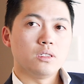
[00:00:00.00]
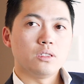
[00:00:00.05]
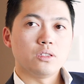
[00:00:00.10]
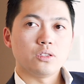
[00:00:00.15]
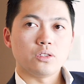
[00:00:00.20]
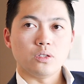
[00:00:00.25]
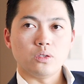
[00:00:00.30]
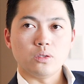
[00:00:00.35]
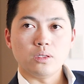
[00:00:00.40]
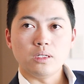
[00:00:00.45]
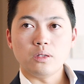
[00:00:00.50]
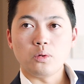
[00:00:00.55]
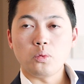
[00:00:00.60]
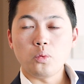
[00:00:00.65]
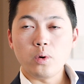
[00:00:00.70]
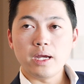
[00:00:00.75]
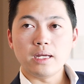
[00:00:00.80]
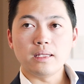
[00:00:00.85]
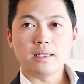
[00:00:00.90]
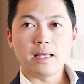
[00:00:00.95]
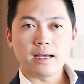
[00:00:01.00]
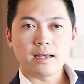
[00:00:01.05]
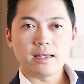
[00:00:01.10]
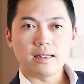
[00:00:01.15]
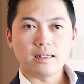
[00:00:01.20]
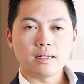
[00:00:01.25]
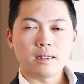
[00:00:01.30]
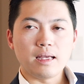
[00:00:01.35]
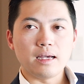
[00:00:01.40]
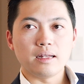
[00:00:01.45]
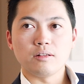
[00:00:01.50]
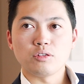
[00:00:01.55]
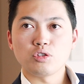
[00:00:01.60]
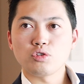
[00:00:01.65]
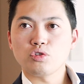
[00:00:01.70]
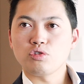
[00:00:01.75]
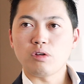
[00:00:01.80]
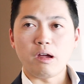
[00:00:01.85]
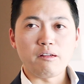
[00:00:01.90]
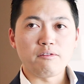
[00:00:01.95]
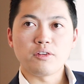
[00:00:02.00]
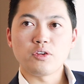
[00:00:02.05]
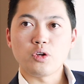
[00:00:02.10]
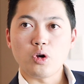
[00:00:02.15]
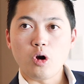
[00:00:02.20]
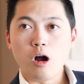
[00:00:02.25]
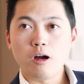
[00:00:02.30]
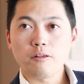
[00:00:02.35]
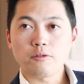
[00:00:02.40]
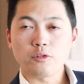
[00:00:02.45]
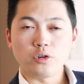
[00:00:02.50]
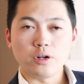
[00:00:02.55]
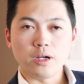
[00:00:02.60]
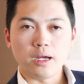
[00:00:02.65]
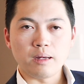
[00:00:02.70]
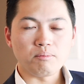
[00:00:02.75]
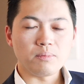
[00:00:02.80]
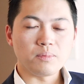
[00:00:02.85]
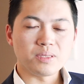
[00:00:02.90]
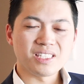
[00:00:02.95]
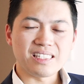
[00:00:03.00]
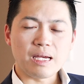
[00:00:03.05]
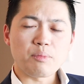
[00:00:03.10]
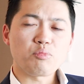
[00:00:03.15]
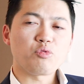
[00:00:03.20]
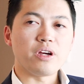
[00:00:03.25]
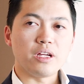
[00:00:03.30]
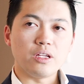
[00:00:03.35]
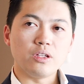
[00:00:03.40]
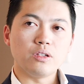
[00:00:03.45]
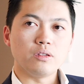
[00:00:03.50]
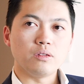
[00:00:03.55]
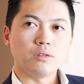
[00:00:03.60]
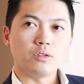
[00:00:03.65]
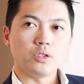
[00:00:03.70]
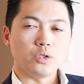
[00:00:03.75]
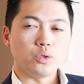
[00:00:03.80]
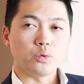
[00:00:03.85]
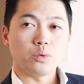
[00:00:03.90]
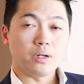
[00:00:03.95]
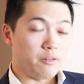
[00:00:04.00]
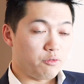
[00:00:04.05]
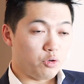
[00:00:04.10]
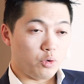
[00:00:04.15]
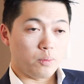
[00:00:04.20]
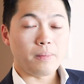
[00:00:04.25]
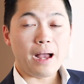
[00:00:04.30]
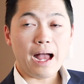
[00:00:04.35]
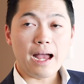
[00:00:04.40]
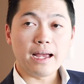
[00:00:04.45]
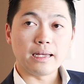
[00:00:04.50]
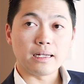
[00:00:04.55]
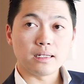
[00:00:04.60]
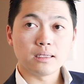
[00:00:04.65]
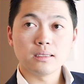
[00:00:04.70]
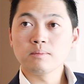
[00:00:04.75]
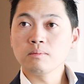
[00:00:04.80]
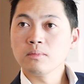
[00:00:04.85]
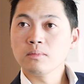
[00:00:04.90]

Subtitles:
So in a way that can kind of strengthen your offer and separate you, if you're buying,